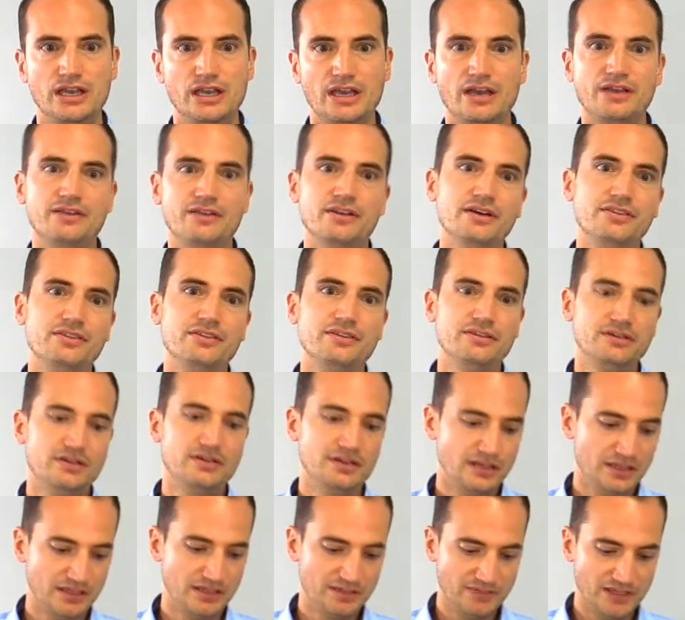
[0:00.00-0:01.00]
Another
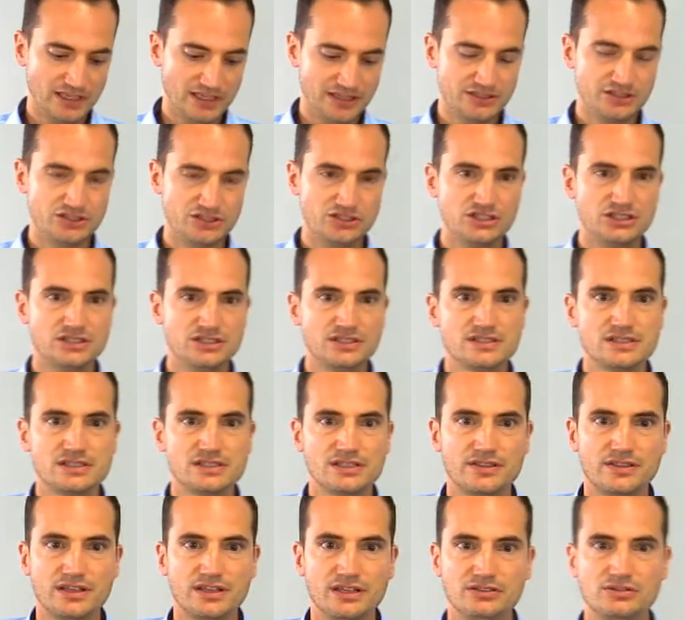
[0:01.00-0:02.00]
advantage is
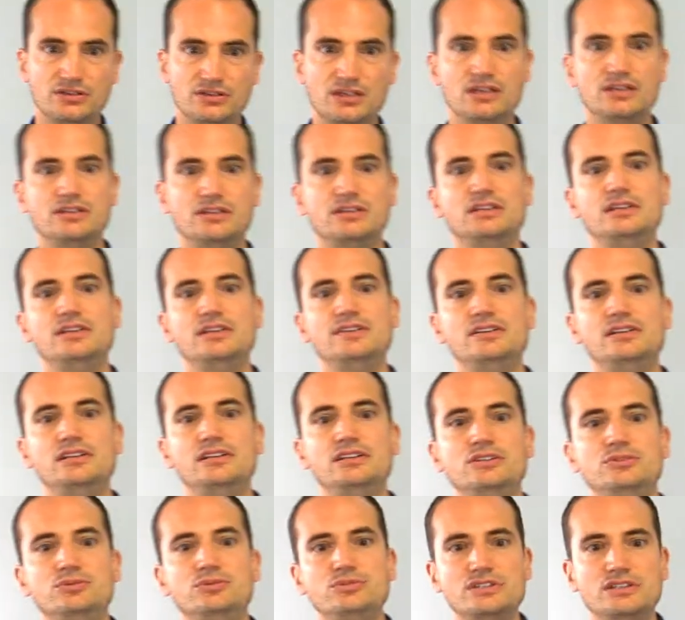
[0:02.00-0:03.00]
that you can easily
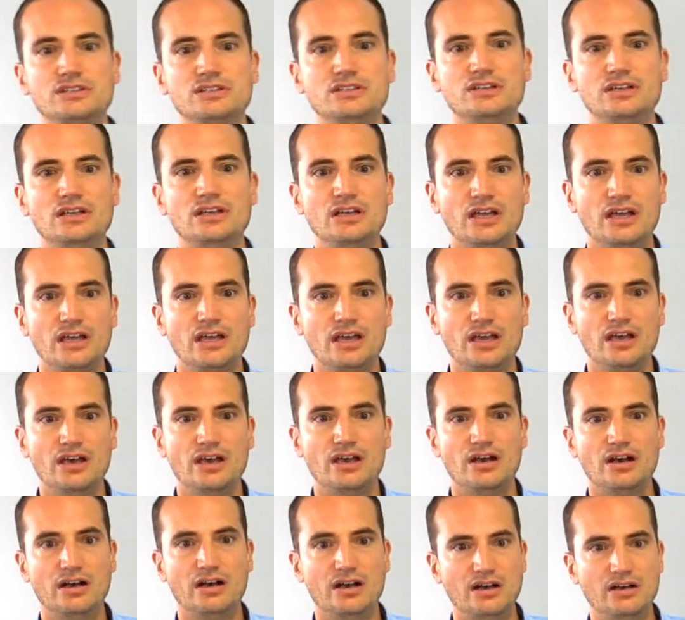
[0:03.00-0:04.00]
use it
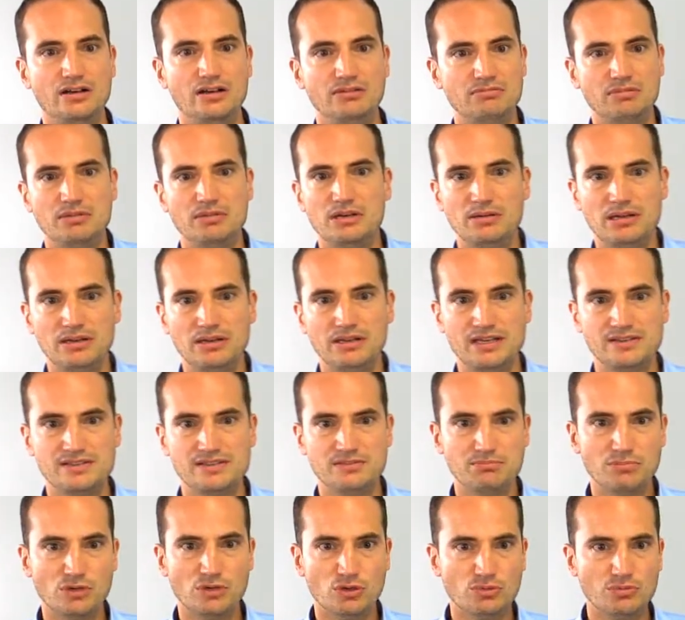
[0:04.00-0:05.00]
in
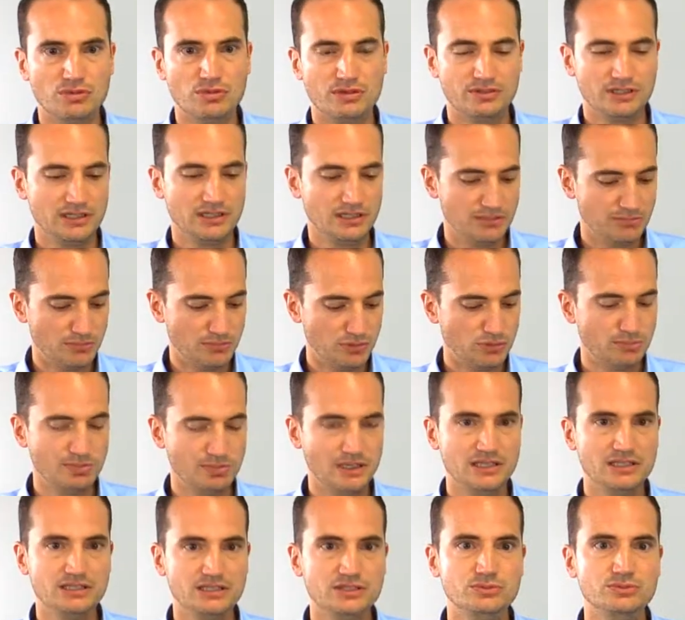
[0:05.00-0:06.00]
a
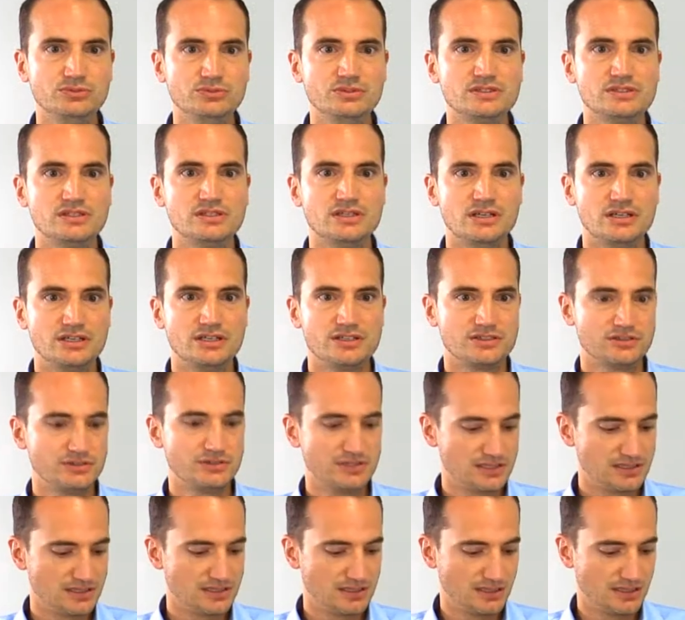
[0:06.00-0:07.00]
mobile use. So
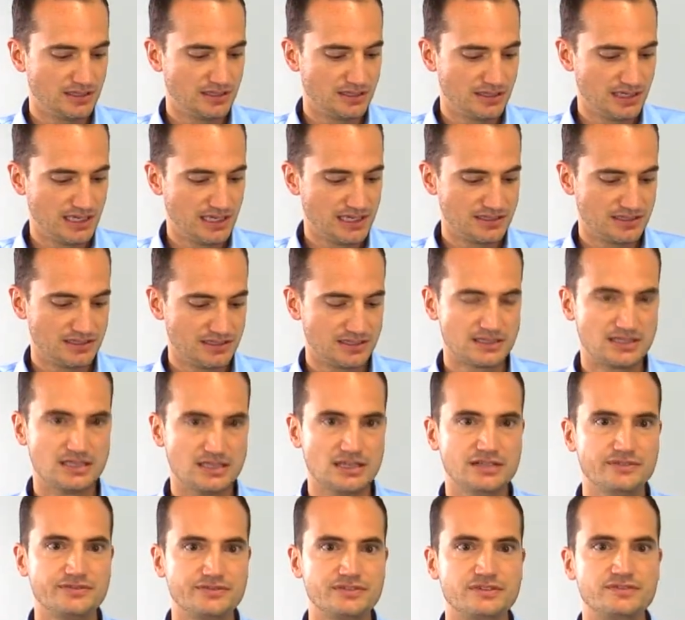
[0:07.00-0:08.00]
it has a
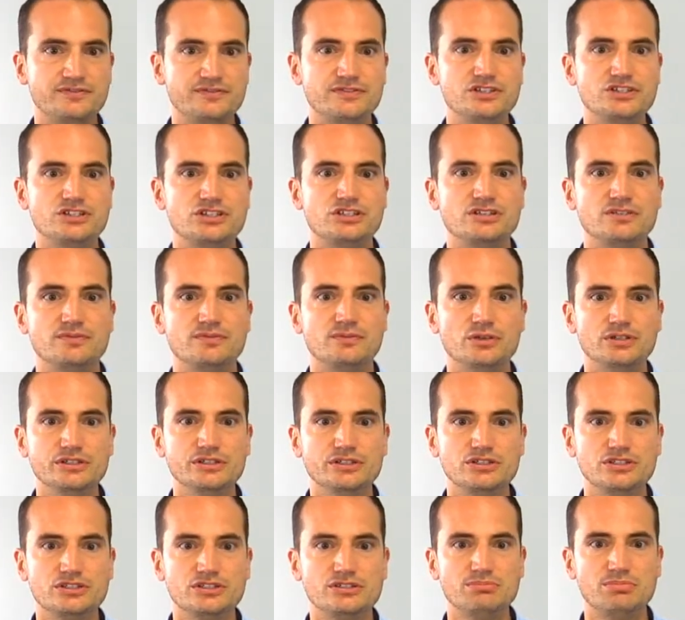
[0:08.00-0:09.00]
self-sufficient
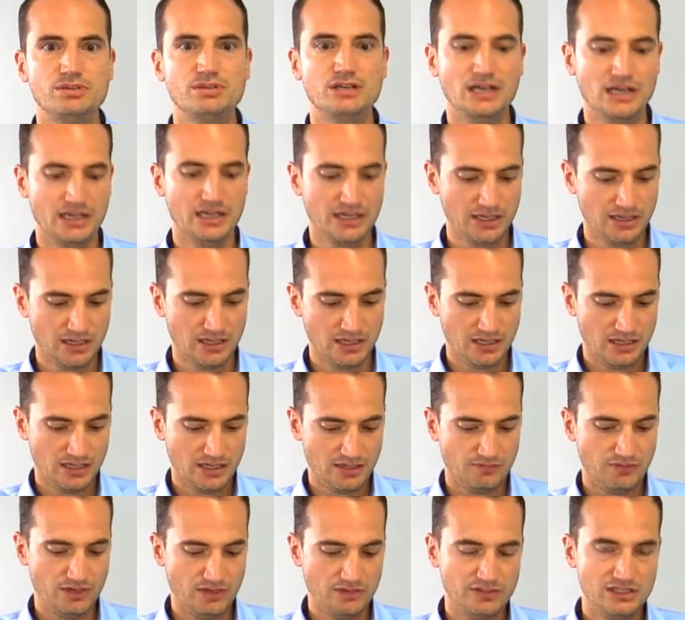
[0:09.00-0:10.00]
voltage supply,
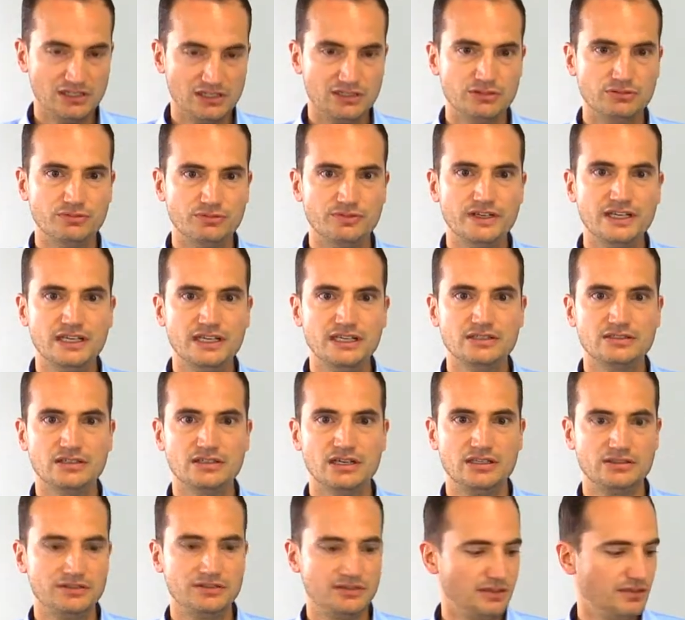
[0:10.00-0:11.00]
very low weight
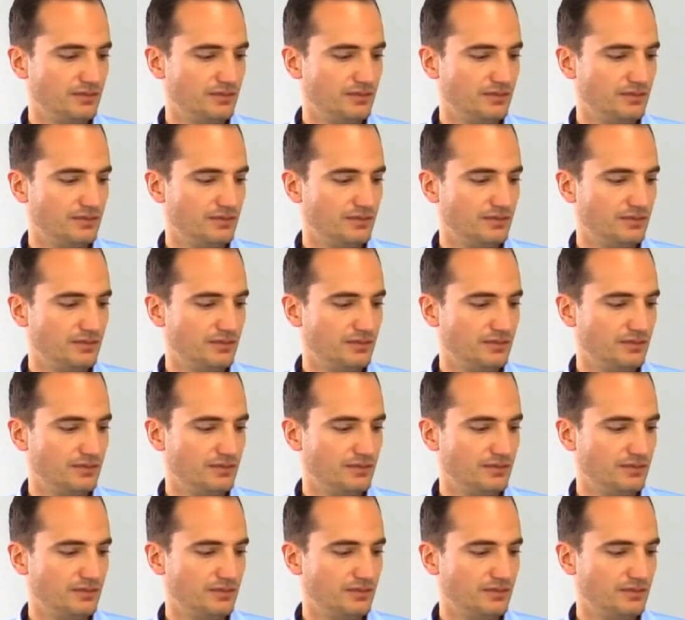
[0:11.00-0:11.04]
and